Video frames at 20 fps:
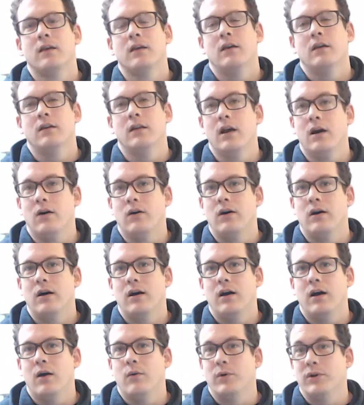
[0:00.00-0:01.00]
Now,
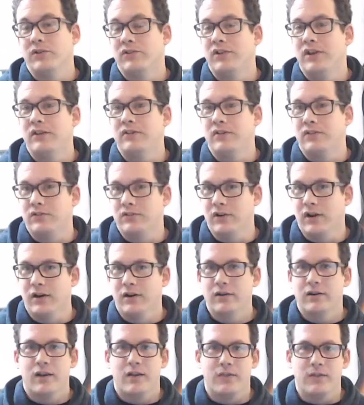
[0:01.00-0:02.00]
I want to say at the start
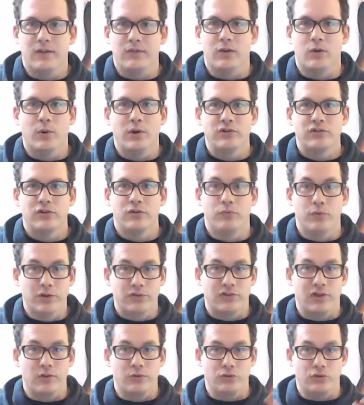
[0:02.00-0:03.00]
that the question of what
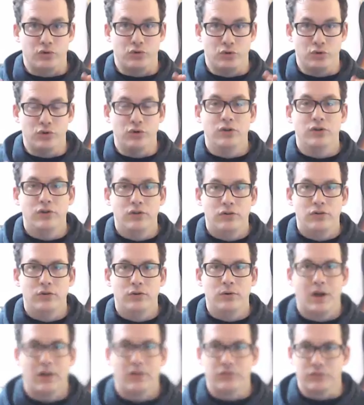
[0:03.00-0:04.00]
sounds good to
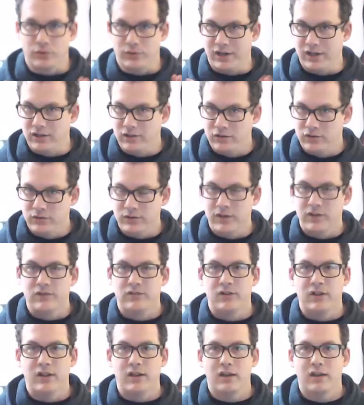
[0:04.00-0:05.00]
us or
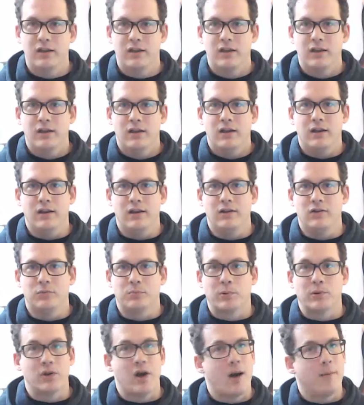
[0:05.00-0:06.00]
interesting is
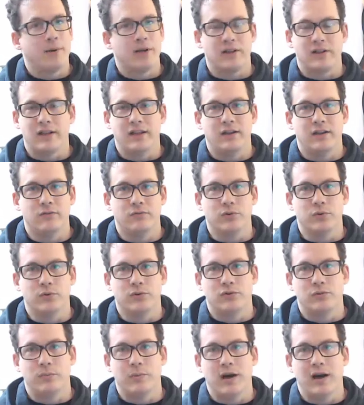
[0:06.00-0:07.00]
predominantly
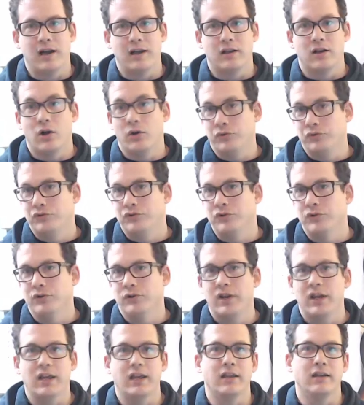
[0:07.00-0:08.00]
influenced by culture
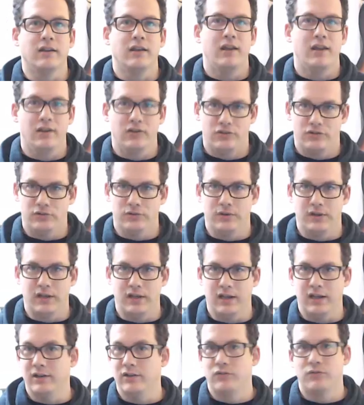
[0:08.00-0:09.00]
and history,
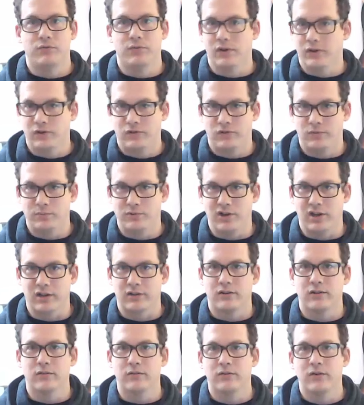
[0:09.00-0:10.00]
and it's very
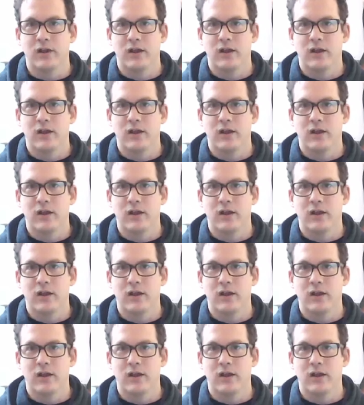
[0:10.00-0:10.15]
subjective.